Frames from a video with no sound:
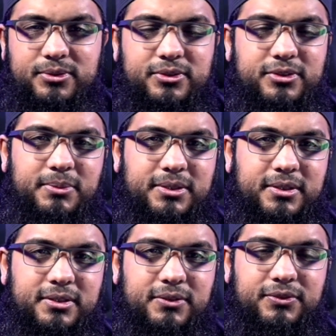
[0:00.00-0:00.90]
it's just a
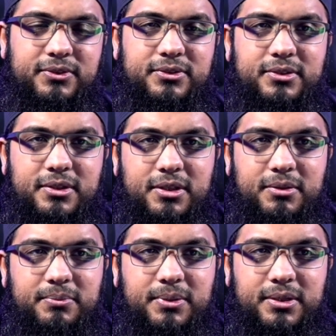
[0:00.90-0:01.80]
semantic difference
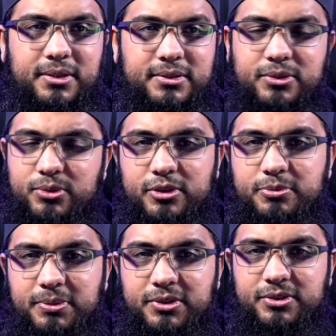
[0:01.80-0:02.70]
but uh, the
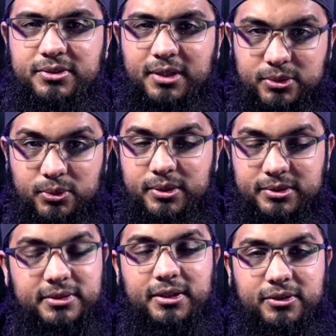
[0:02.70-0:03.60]
strongest position that no
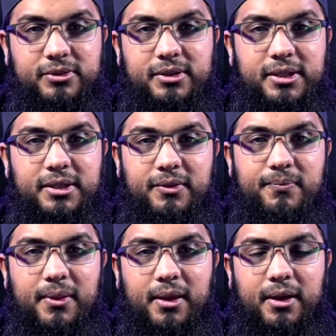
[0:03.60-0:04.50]
it's literally
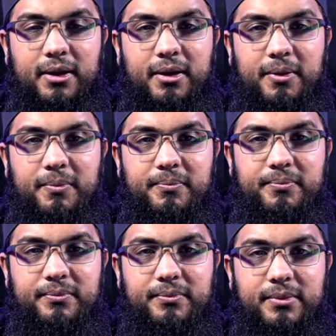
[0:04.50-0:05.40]

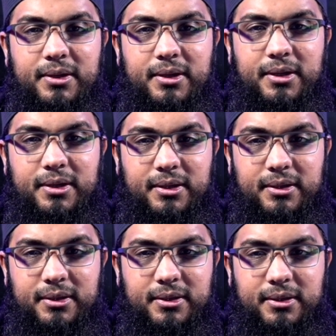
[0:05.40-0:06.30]
um,
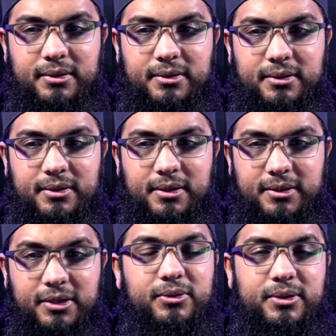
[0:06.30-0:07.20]
uh,
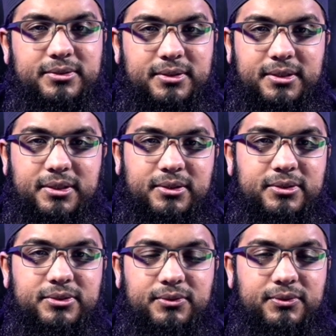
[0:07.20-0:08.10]
an increase and
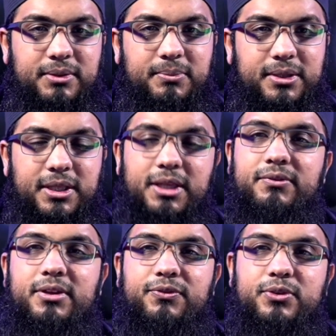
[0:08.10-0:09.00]
decrease of iman.
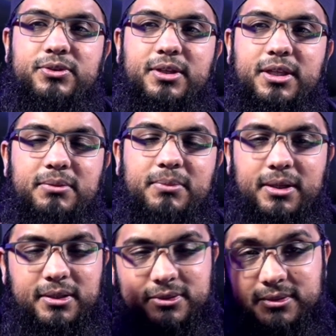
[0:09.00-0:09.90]
Even if you say
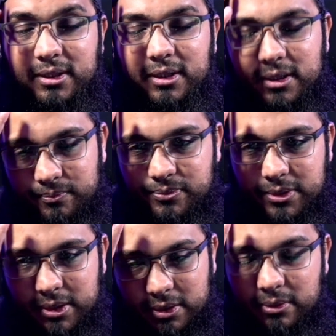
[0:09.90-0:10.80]
iman is, um,
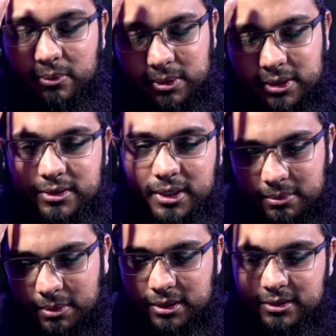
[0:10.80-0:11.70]
what they
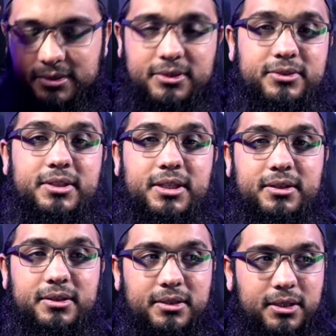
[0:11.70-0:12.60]
say iman is
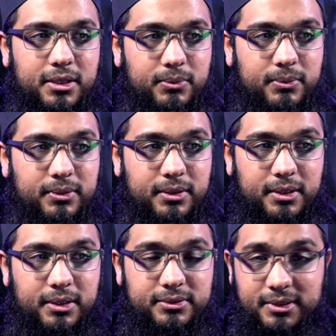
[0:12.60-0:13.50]
tasdeeq, with,
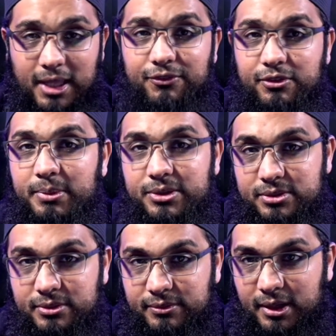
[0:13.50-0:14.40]
uh, is an
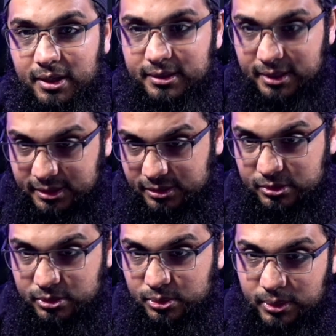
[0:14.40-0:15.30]
affirmation of the heart that
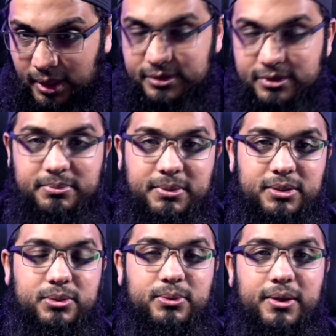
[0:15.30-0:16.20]
this is true. I
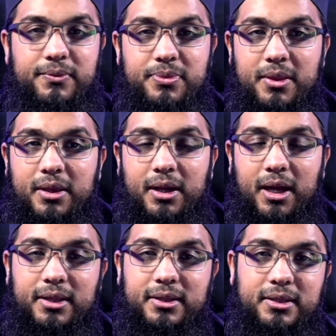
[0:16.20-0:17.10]
submit to it,
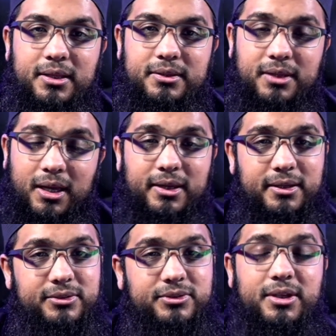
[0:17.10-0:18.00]
and
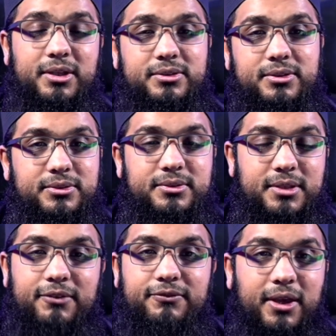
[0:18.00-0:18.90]
that changes,
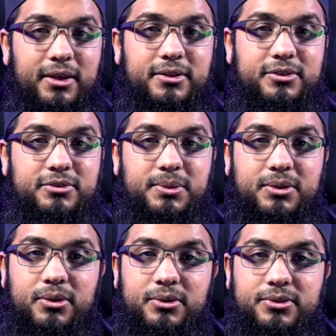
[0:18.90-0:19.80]
that varies
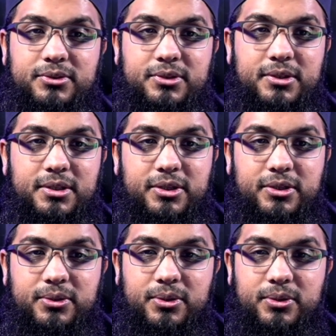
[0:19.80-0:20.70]
because
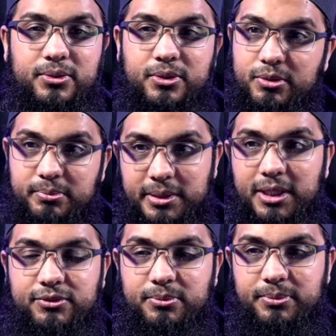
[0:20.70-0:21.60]
you know you can
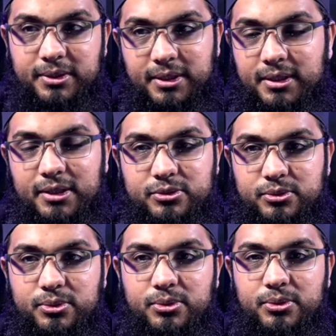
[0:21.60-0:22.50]
believe something yeah
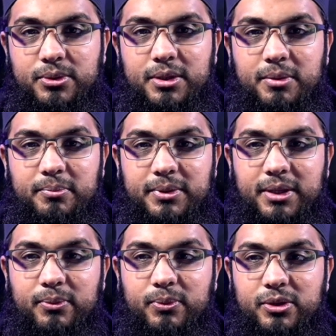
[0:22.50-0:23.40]
that's true,
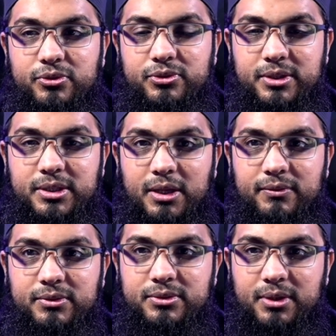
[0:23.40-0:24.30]
but then when you've seen
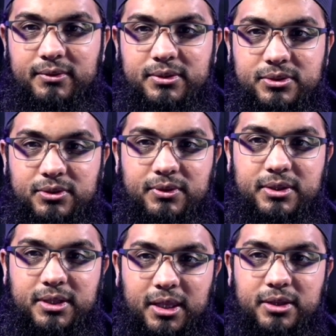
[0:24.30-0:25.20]
evidence evidence of
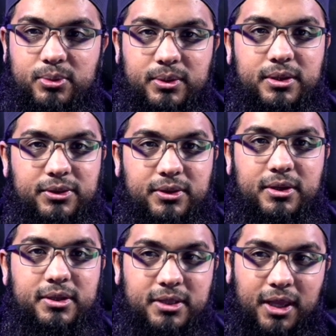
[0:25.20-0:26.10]
it 10, 20,
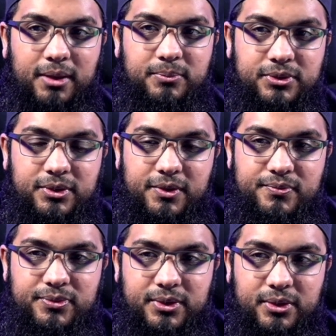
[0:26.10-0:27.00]
30 times,
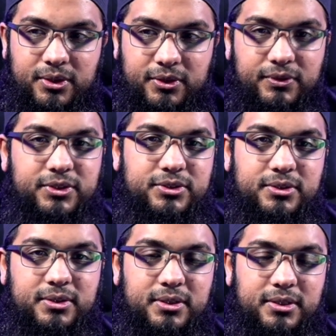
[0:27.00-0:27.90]
your
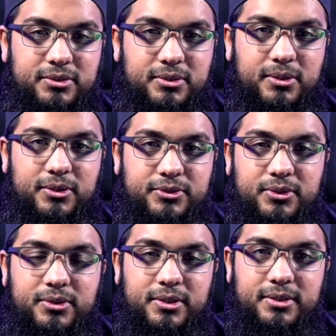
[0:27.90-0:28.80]
conviction in it is a lot
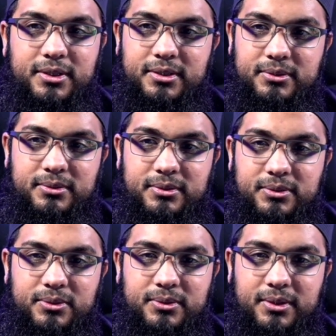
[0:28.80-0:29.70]
stronger than
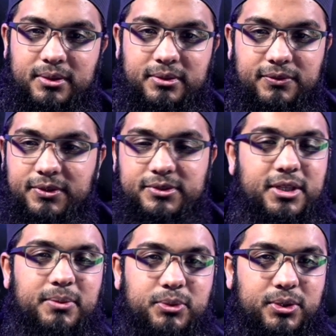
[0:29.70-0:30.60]
you know the, the
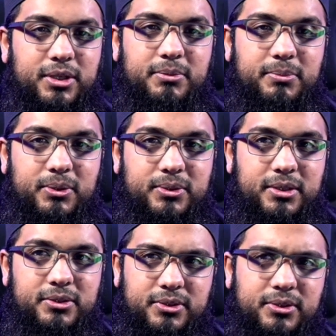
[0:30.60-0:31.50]
first time you hear about
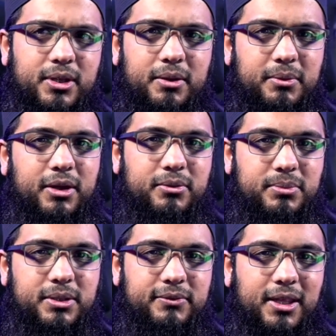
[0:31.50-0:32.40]
it and you say yeah I, I
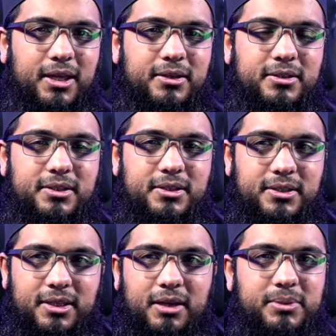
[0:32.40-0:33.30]
could believe that,
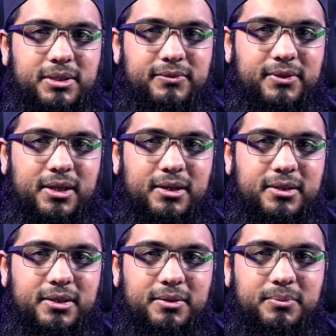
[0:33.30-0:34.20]
yeah I believe that
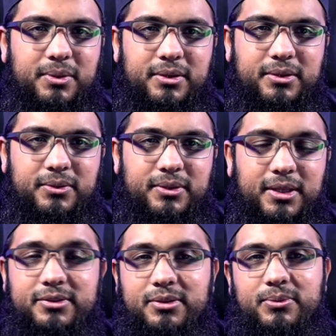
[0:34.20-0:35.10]
but you know
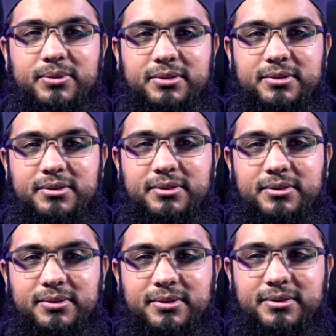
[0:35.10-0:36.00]
like someone you
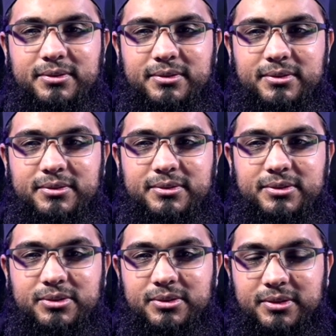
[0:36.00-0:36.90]
know
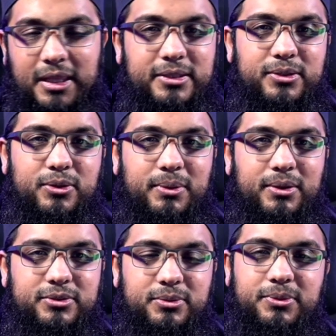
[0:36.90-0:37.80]
uh, telling you
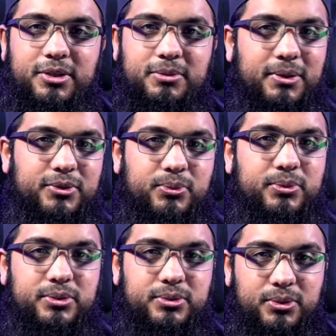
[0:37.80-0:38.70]
about something about
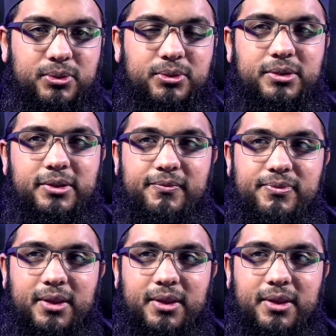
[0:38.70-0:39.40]
someone you know